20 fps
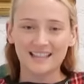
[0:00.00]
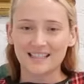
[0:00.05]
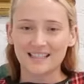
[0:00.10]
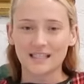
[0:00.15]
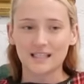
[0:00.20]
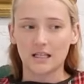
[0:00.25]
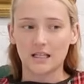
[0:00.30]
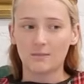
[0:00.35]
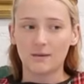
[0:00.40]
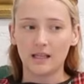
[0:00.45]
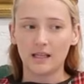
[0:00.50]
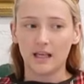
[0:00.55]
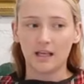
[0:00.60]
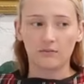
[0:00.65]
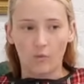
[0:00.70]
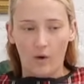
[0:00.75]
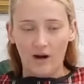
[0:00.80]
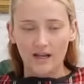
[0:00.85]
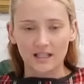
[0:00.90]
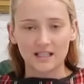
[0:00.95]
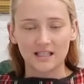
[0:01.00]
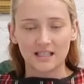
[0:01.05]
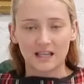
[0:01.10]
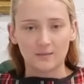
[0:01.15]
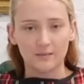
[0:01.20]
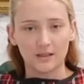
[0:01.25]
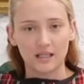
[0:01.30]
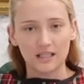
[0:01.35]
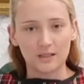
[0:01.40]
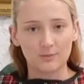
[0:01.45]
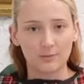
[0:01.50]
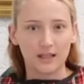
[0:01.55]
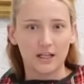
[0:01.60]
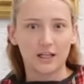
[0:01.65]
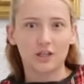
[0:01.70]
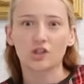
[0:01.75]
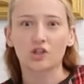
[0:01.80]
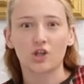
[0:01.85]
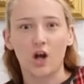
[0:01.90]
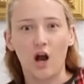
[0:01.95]
this is gonna be like white seamless, but
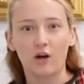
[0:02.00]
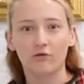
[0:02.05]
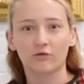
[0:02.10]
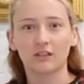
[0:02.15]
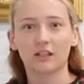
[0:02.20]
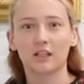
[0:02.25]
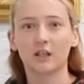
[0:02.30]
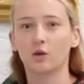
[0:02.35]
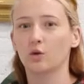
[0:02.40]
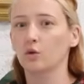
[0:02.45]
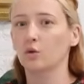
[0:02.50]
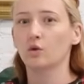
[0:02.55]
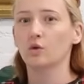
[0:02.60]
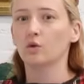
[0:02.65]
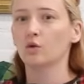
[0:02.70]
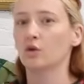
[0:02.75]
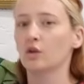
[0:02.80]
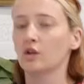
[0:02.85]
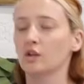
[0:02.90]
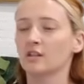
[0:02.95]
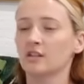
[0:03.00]
like shot really cool.